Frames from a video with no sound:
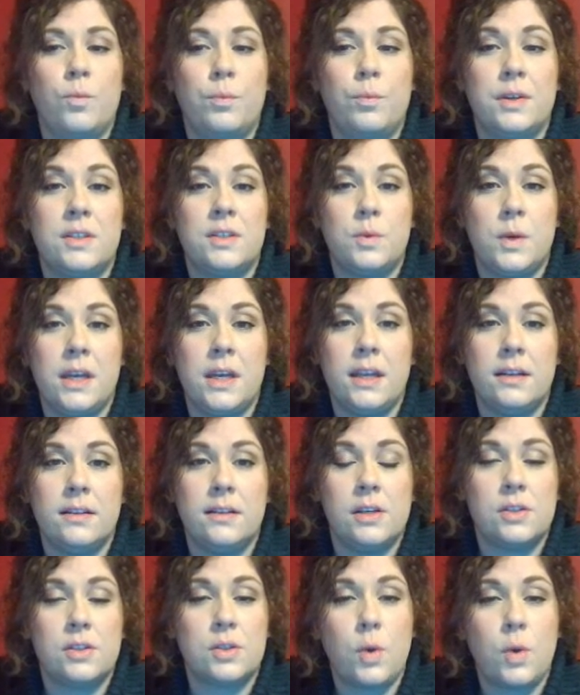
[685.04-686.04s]

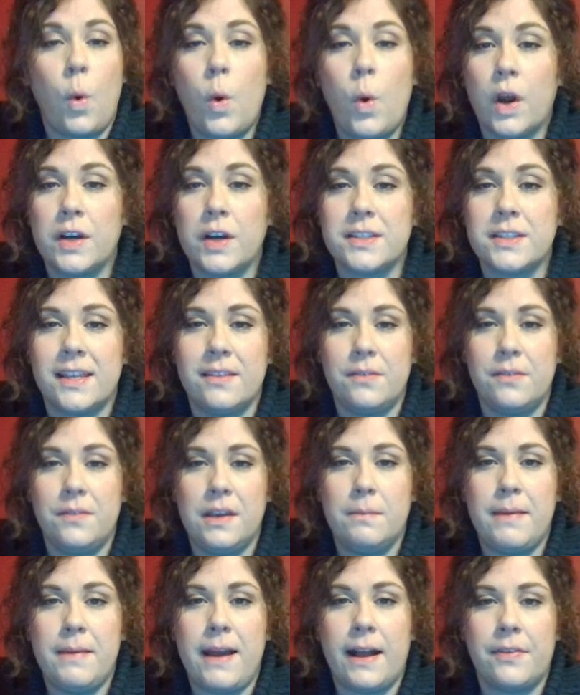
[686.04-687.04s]
between scores and the
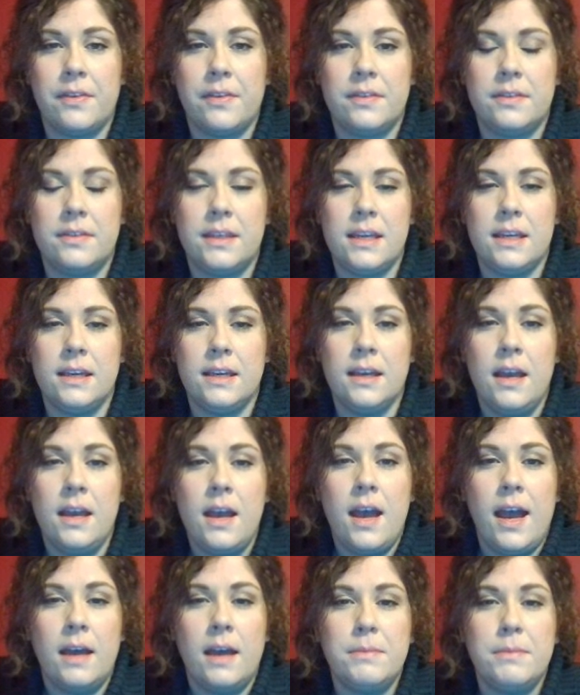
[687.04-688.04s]
feedback that the
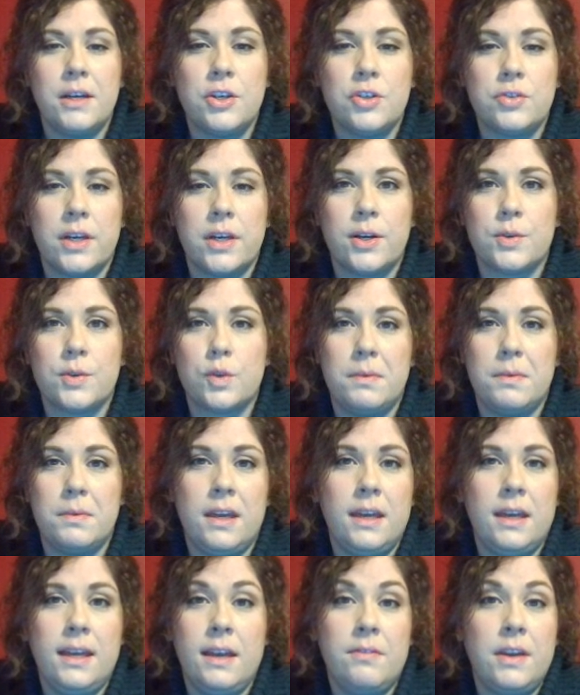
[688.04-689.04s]
administrators will
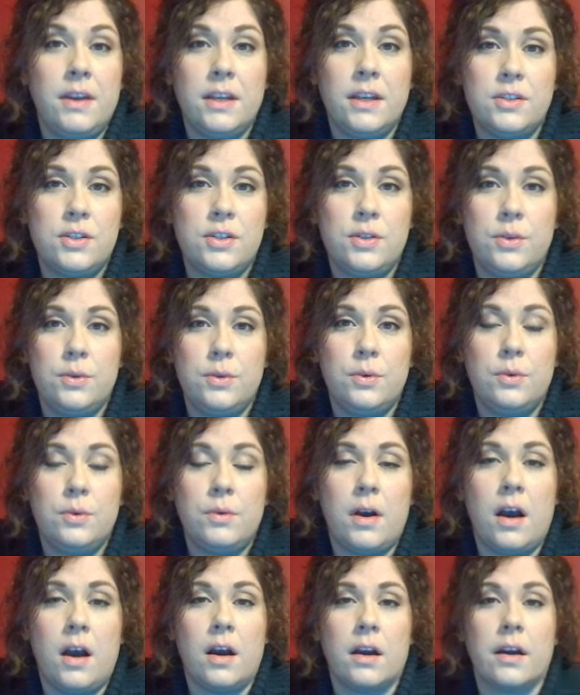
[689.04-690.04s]
be giving
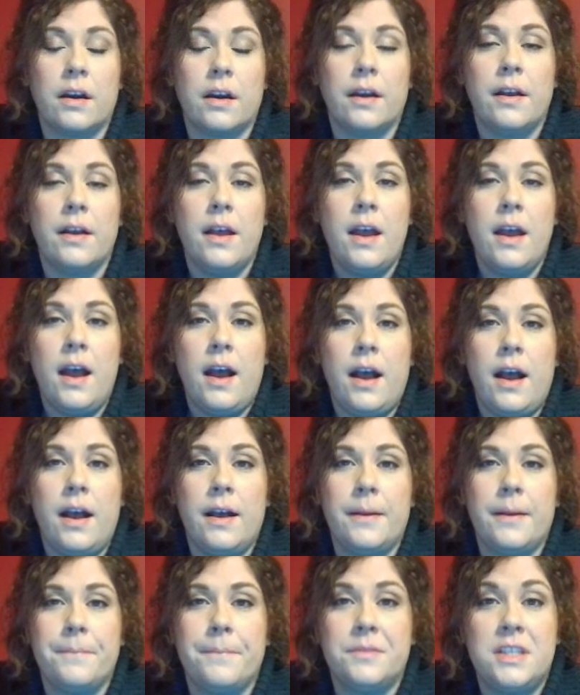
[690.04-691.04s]
to our
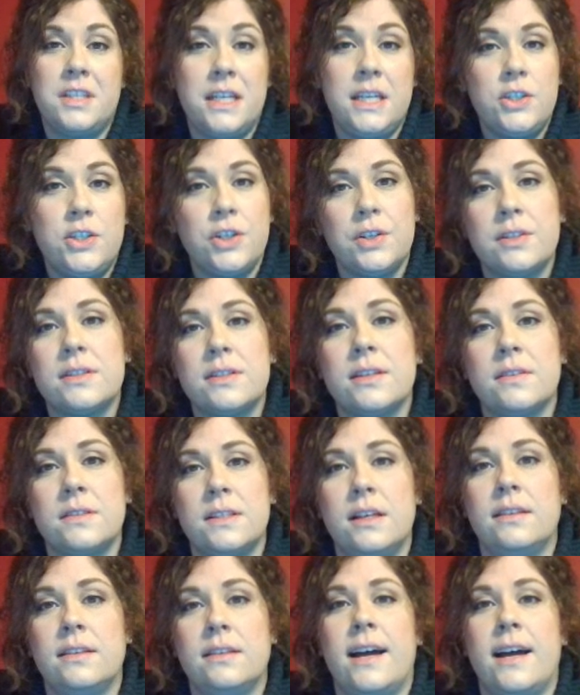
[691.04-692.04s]
teachers. They'll
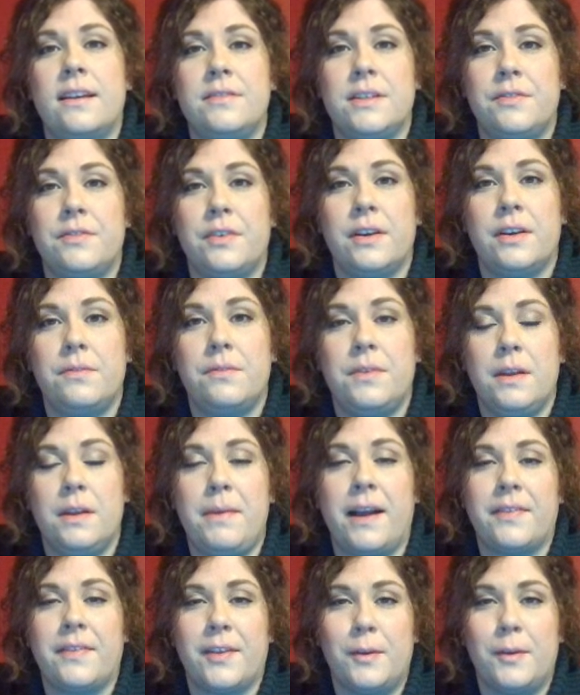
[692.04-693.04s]
see a lot of different
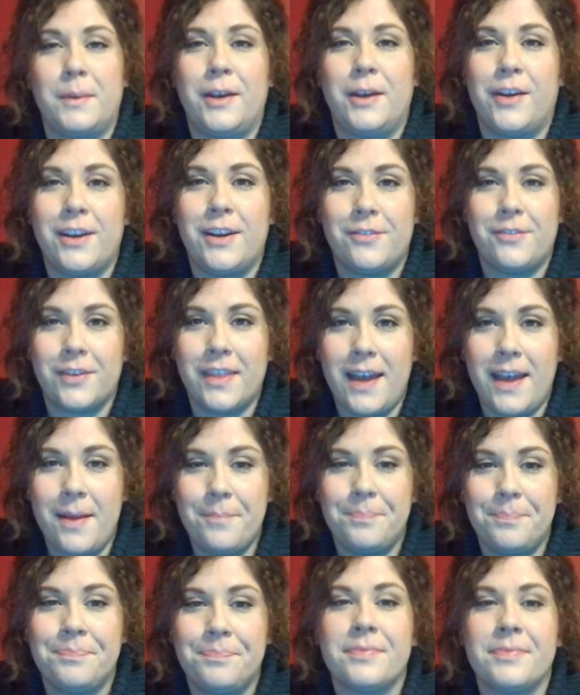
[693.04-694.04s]
feedback that'll be great for
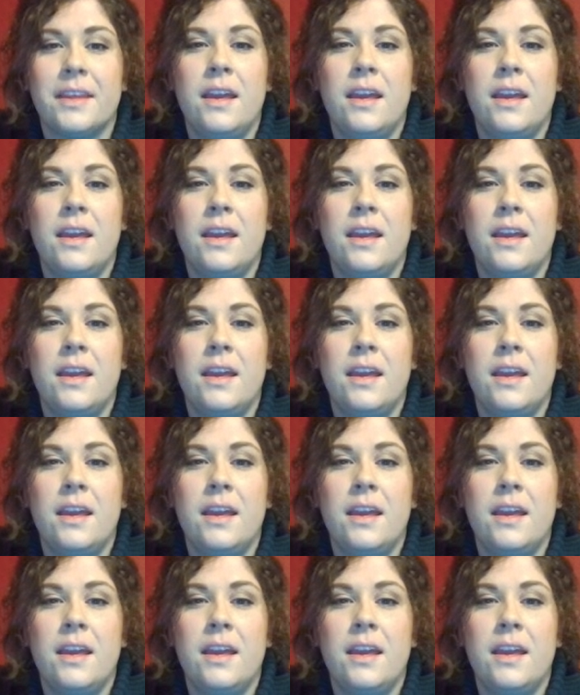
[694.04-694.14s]
them.